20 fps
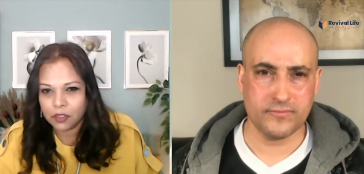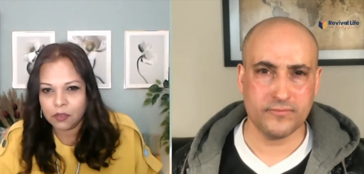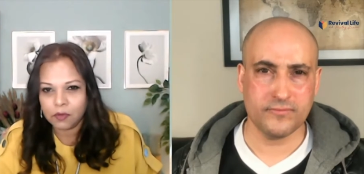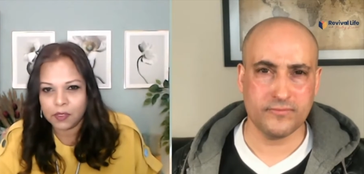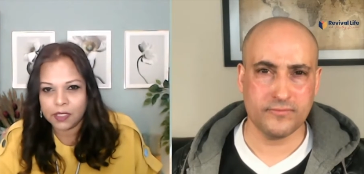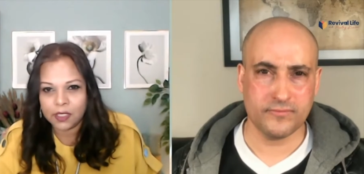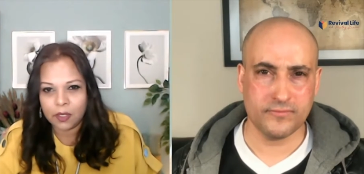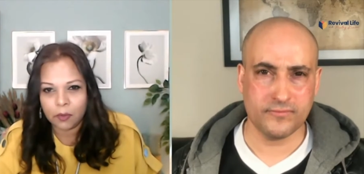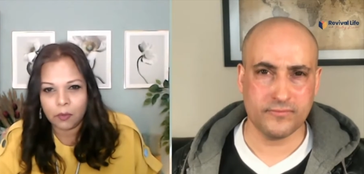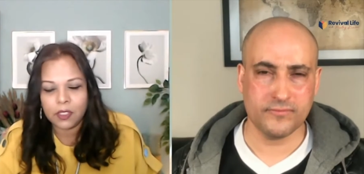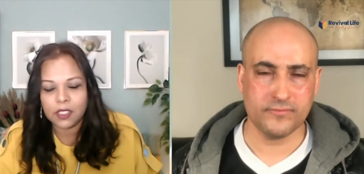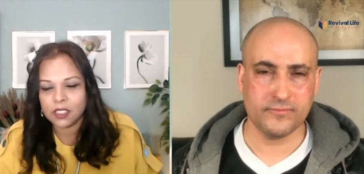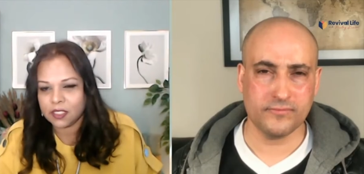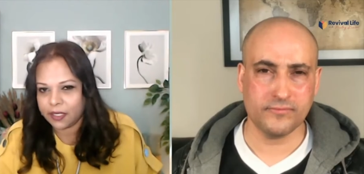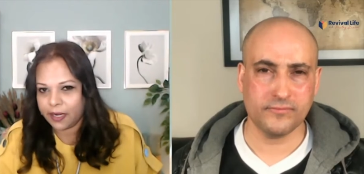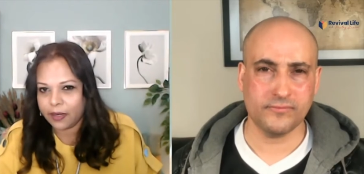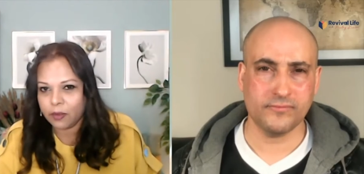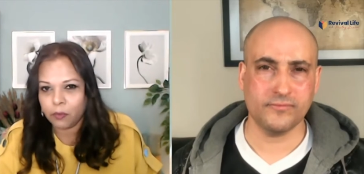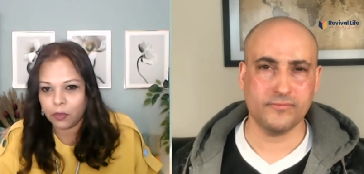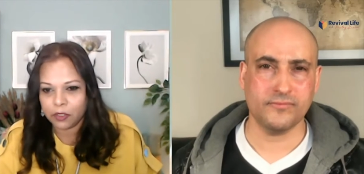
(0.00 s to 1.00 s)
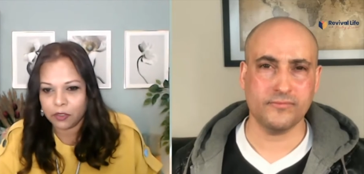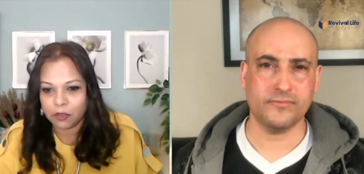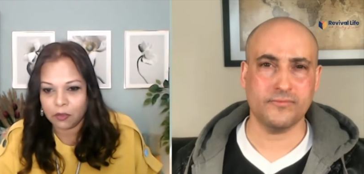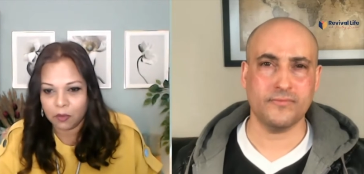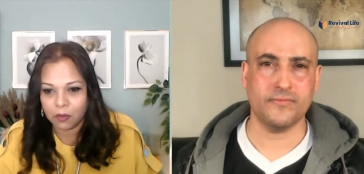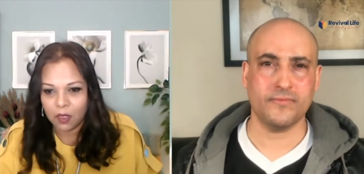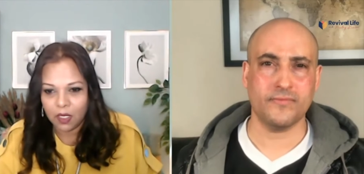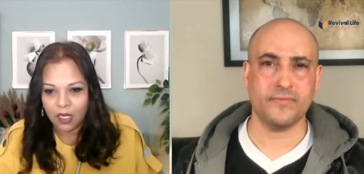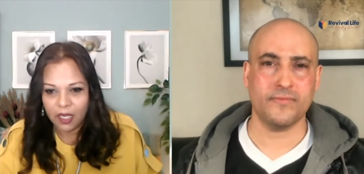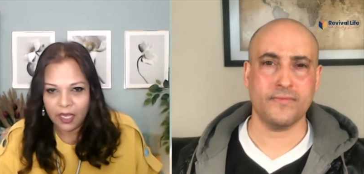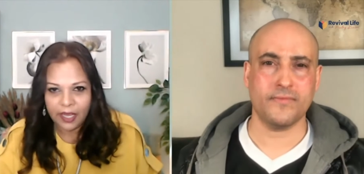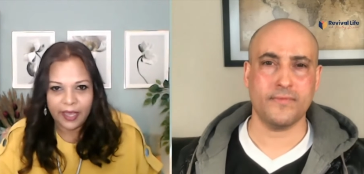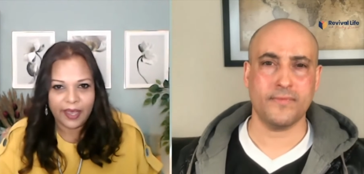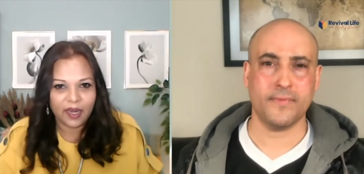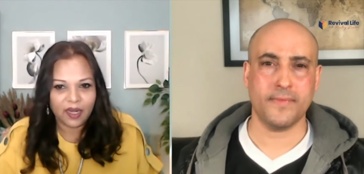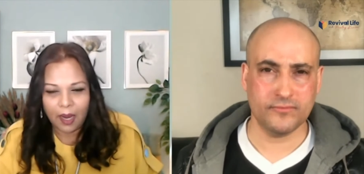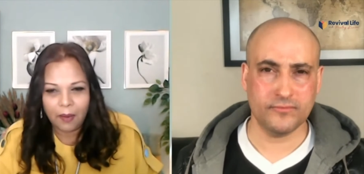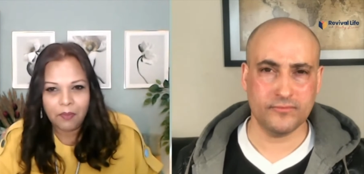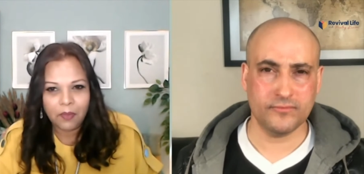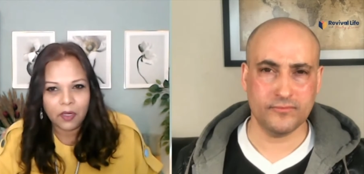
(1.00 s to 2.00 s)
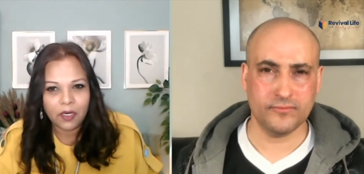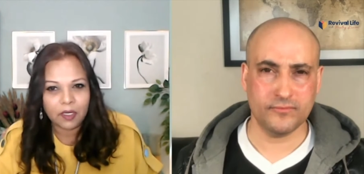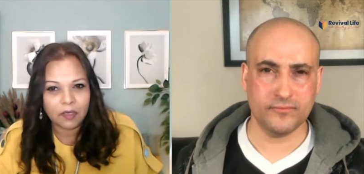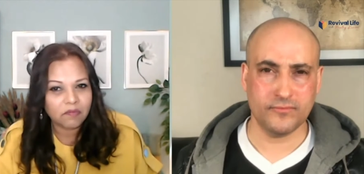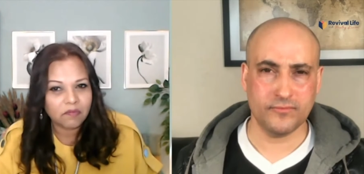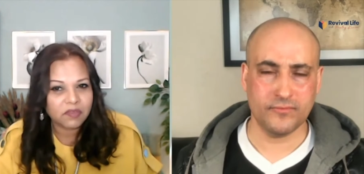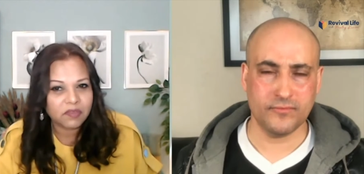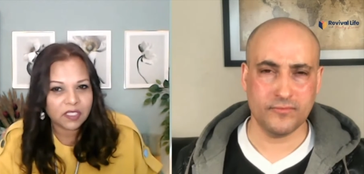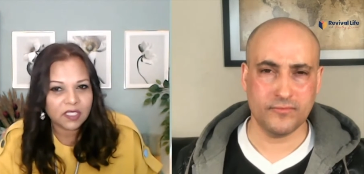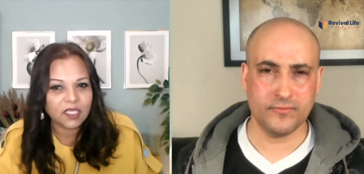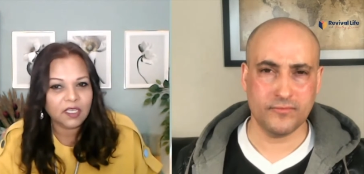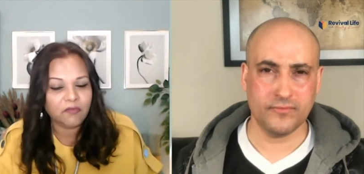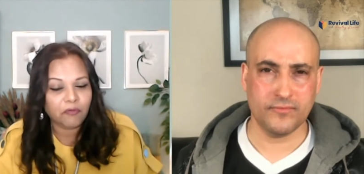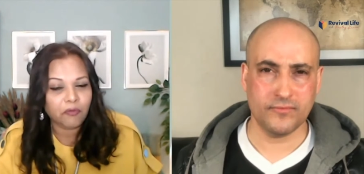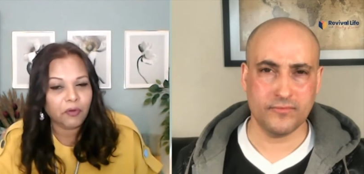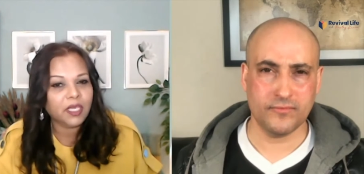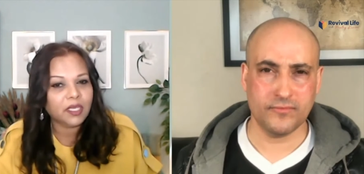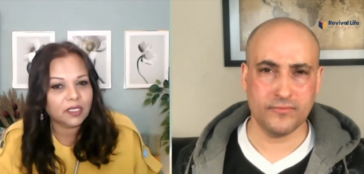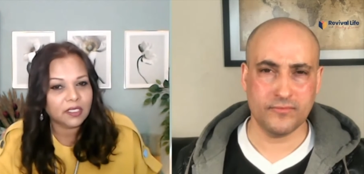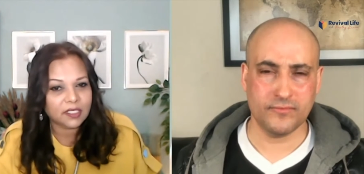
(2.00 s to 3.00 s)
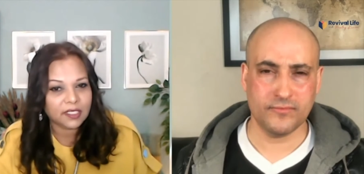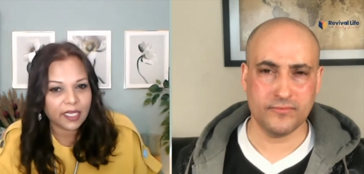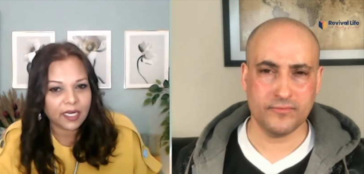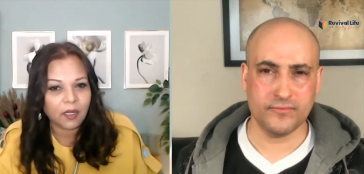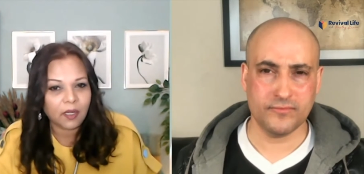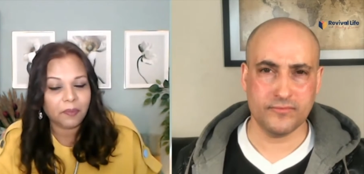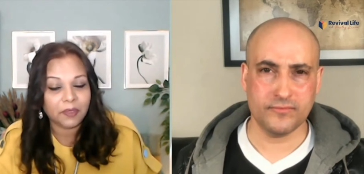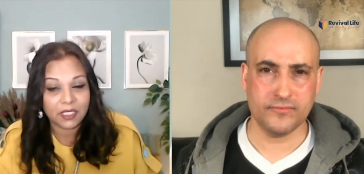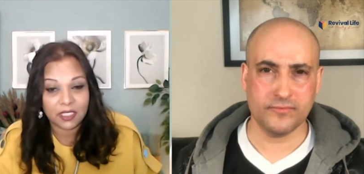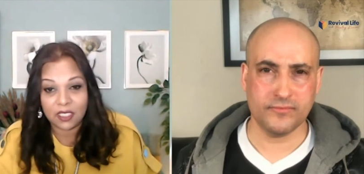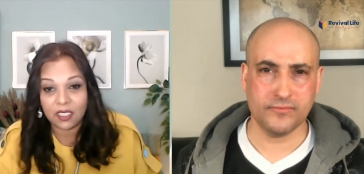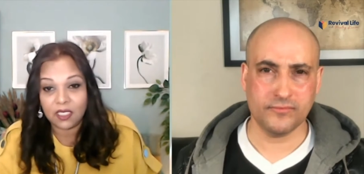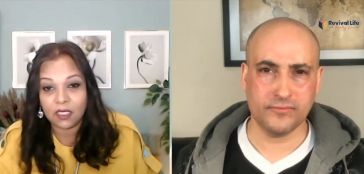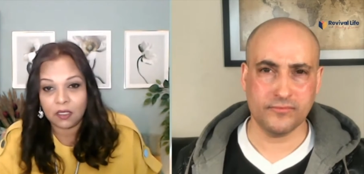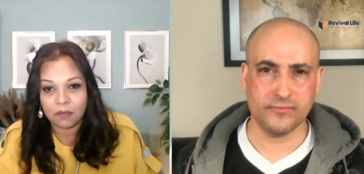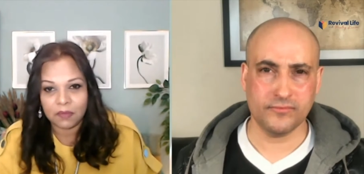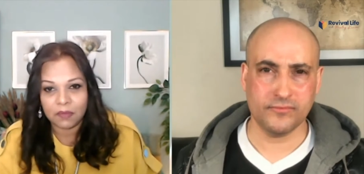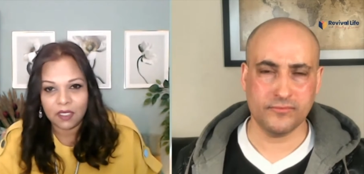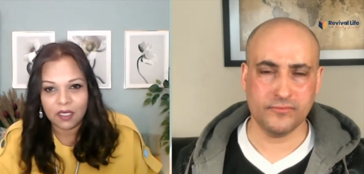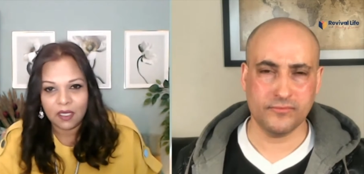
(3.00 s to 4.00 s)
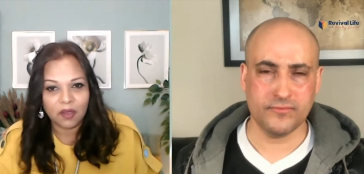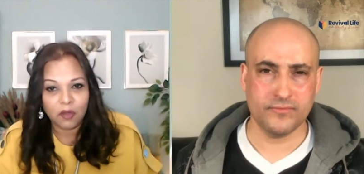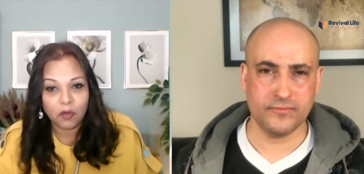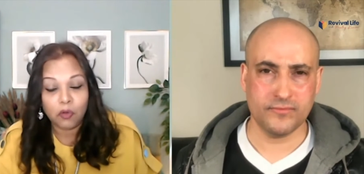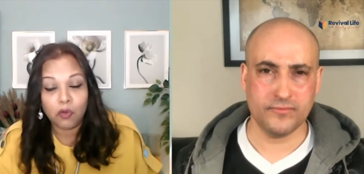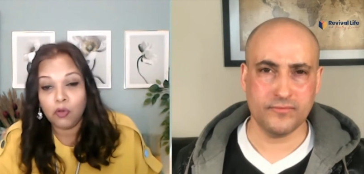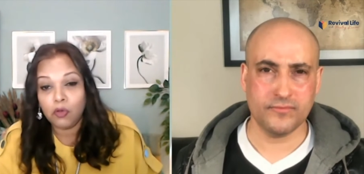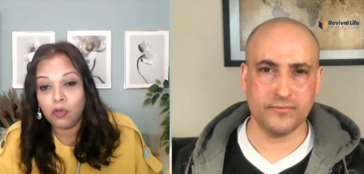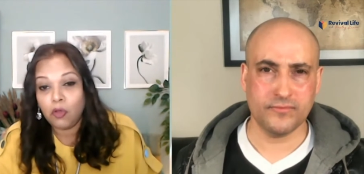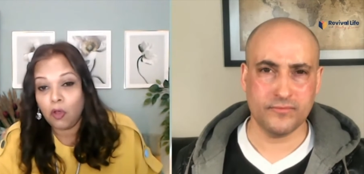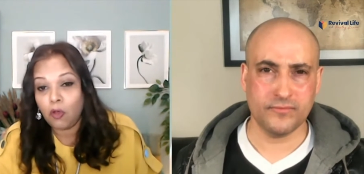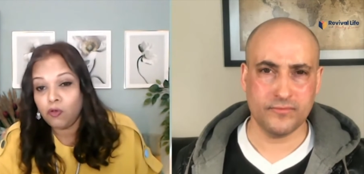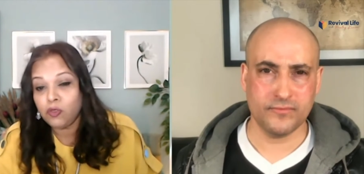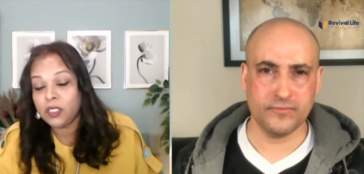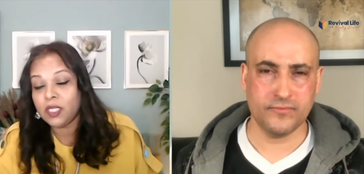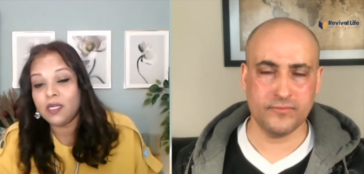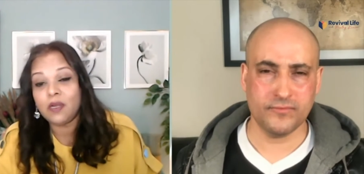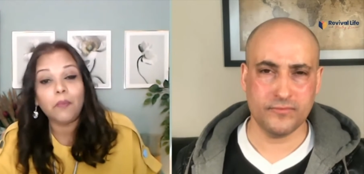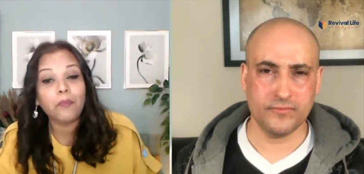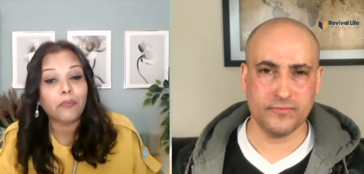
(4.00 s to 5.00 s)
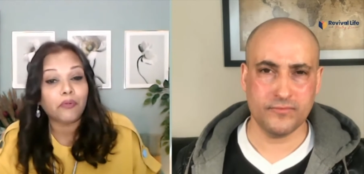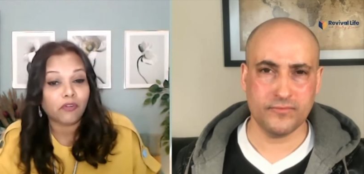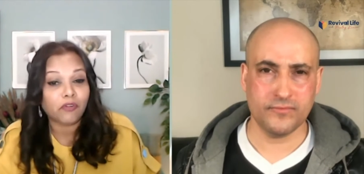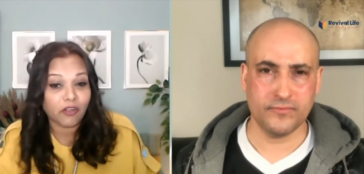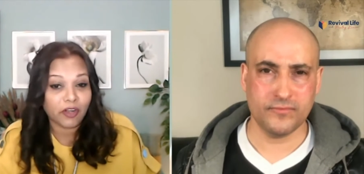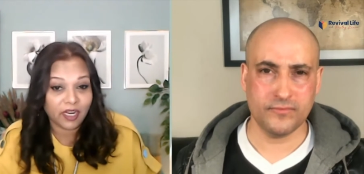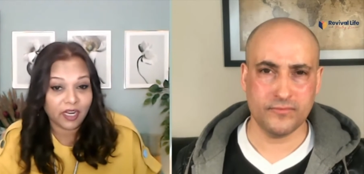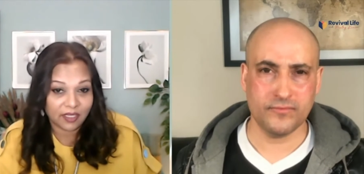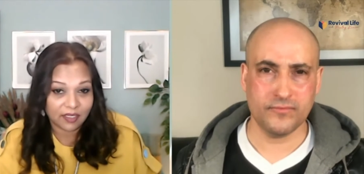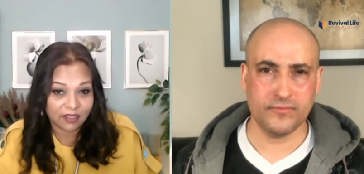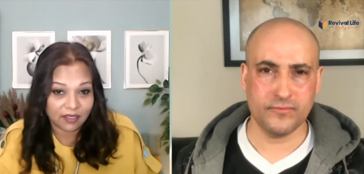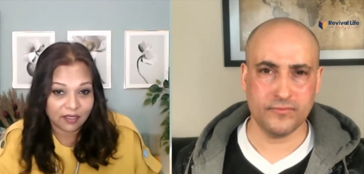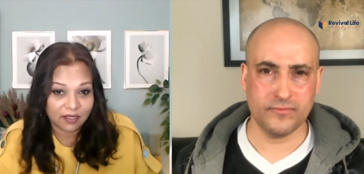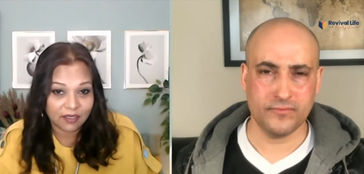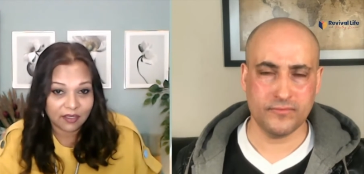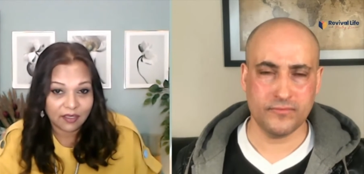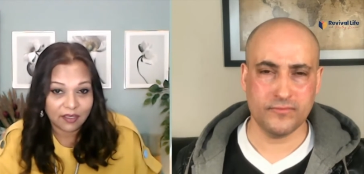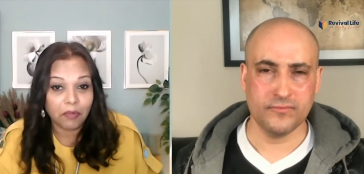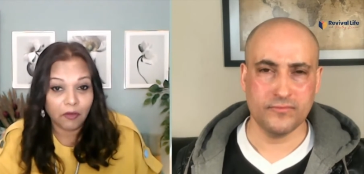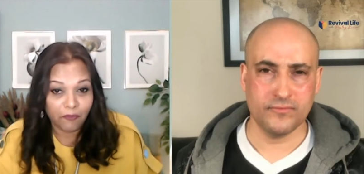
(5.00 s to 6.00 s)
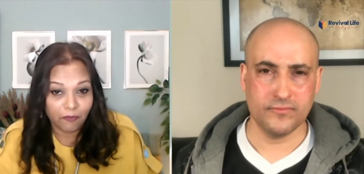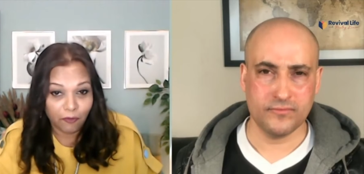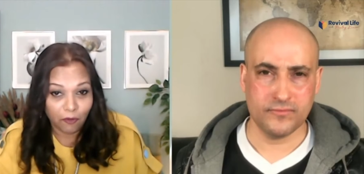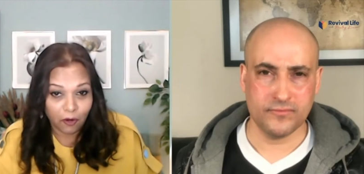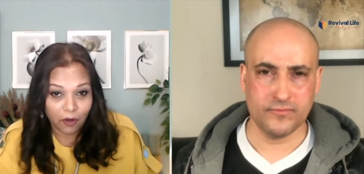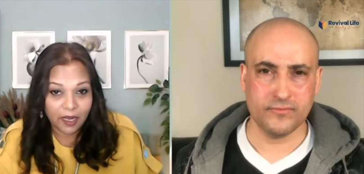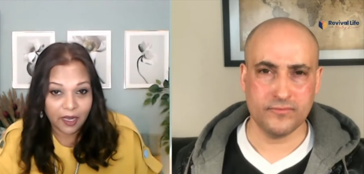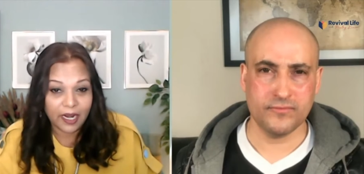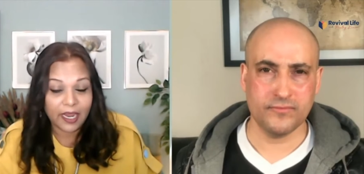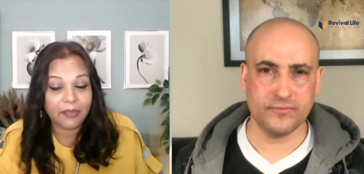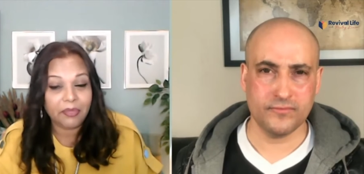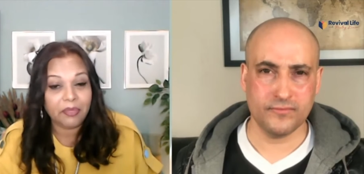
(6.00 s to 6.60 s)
Speaker 1: to do is I want to stand with you. I'm going to see if we can set up a team who goes in and prays before.